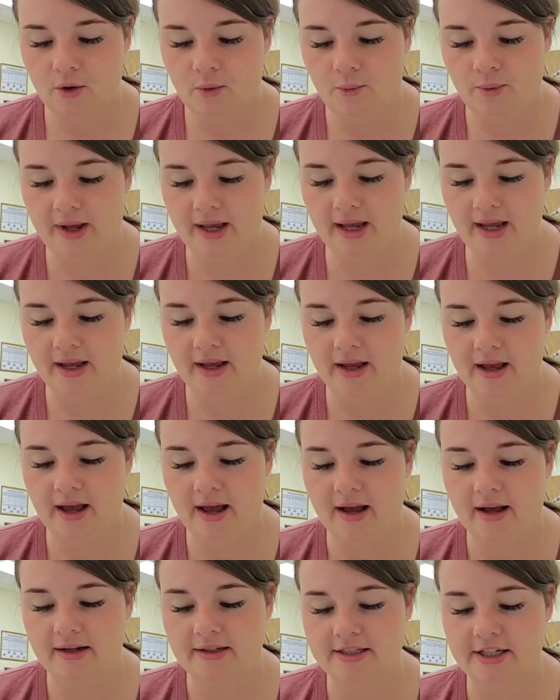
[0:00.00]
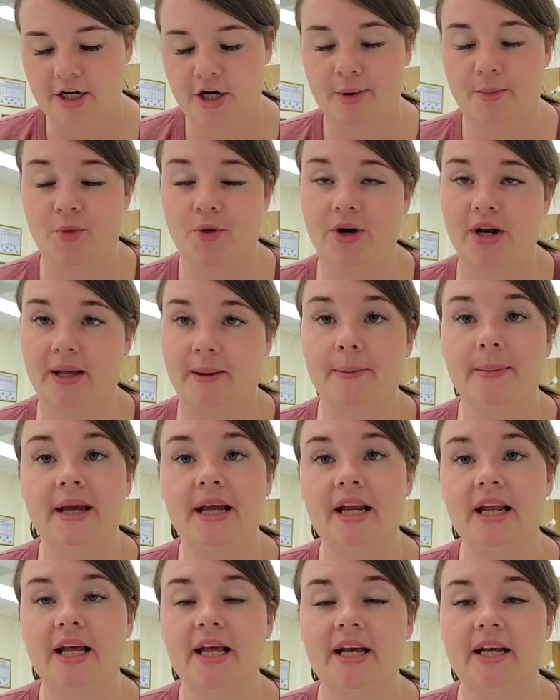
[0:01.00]
We did our morning
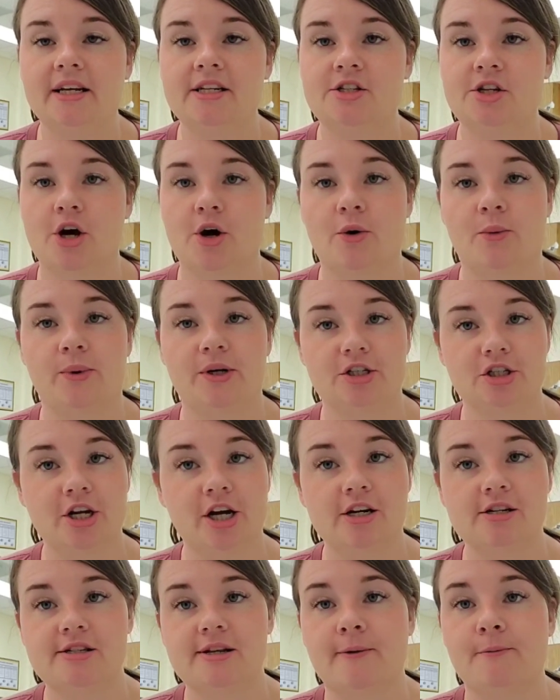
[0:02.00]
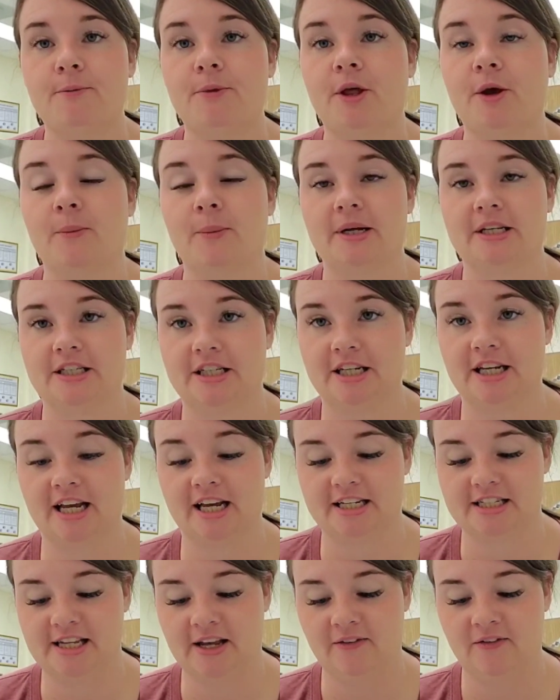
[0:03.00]
meeting. So we shared something, we did an
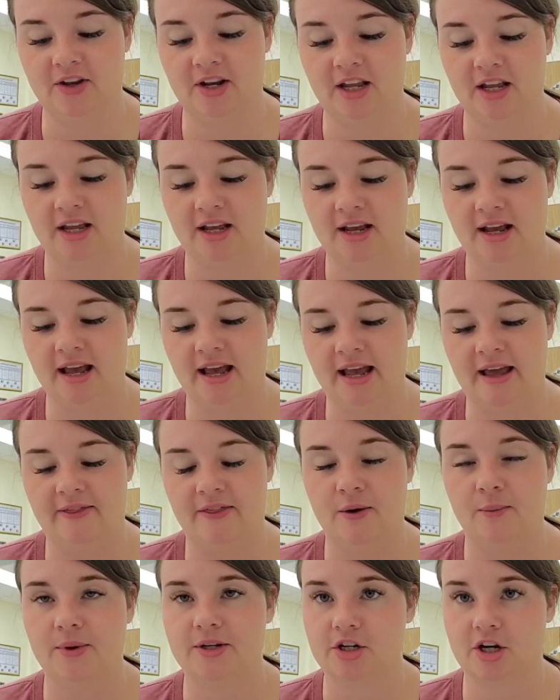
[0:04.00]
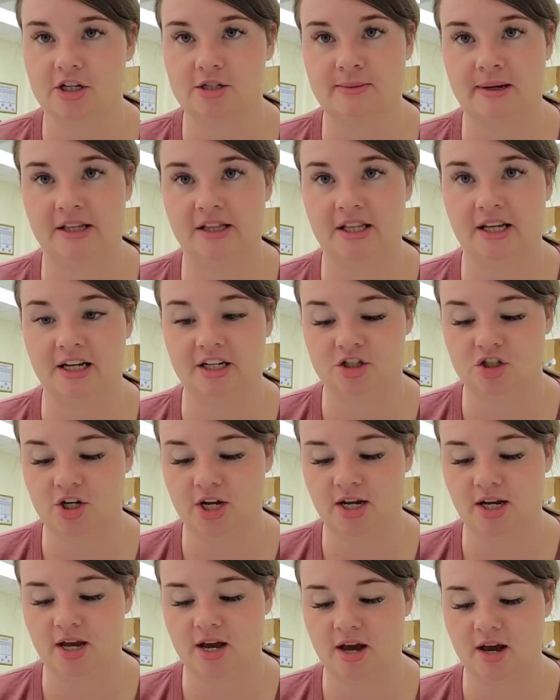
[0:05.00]
activity, and then we talked about the
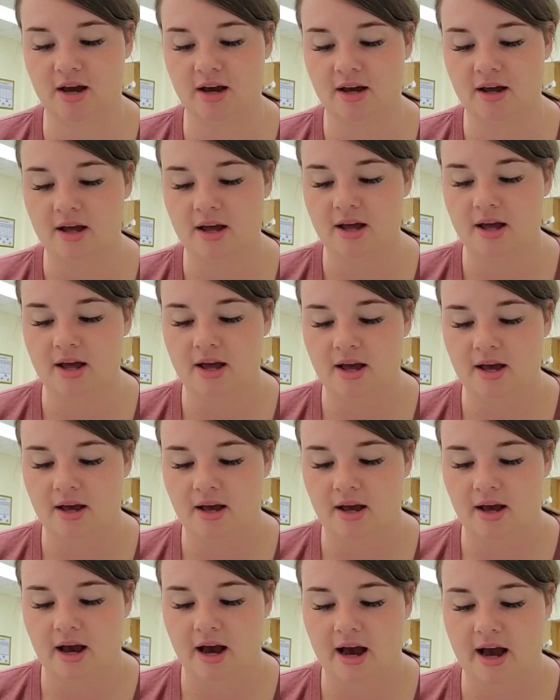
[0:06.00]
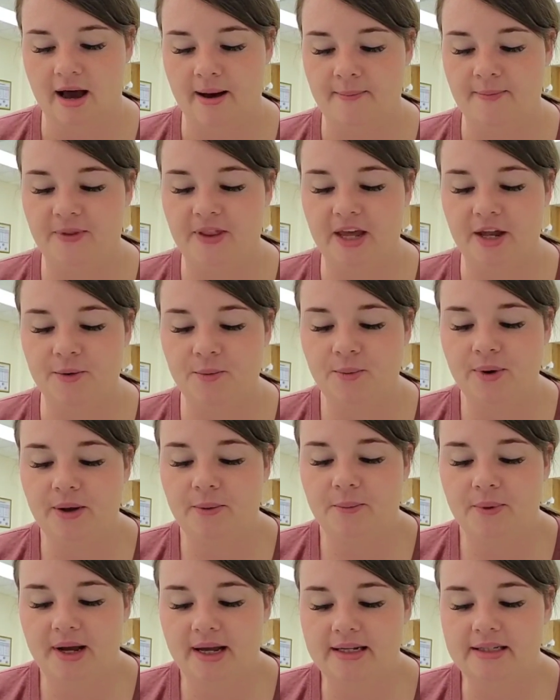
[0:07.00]
agenda. Then
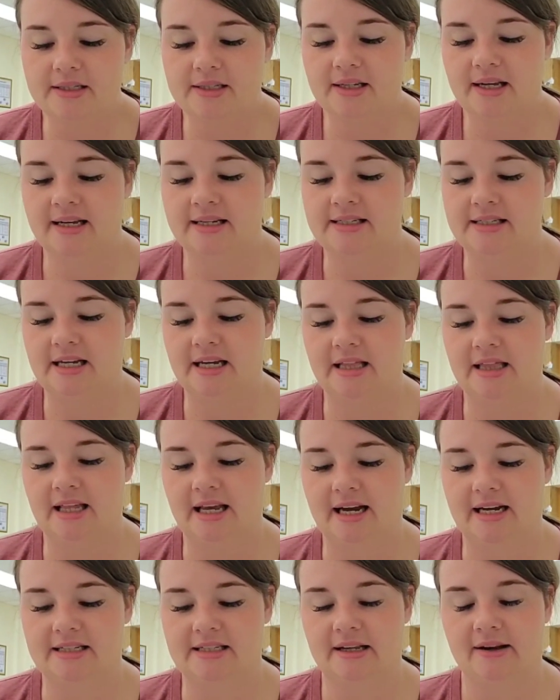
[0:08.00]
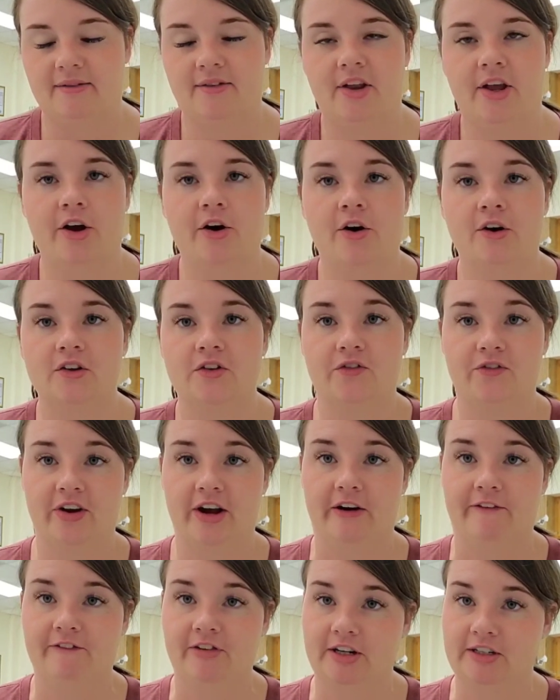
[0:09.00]
we went and did the activity called
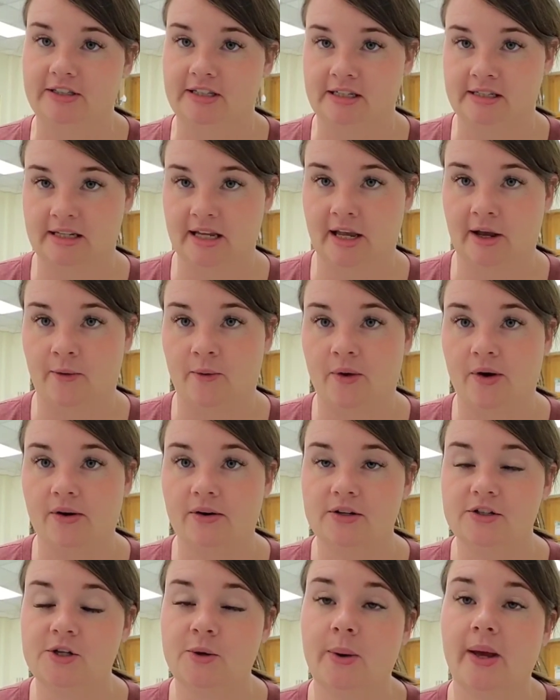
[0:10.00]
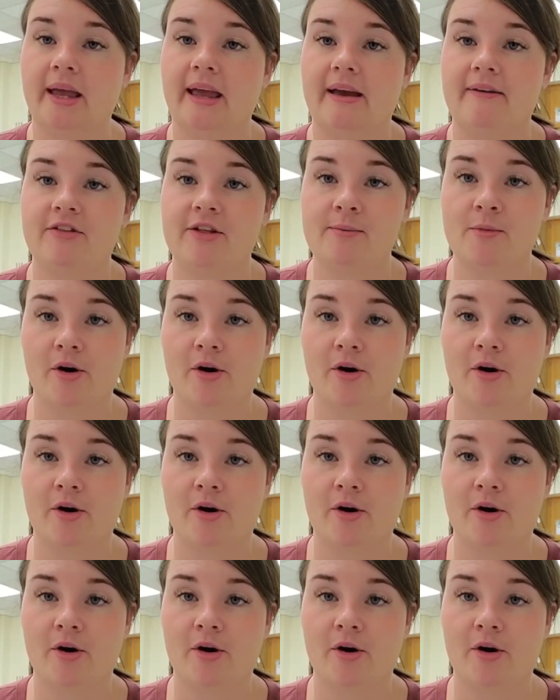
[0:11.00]
Fair versus Equal. So I gave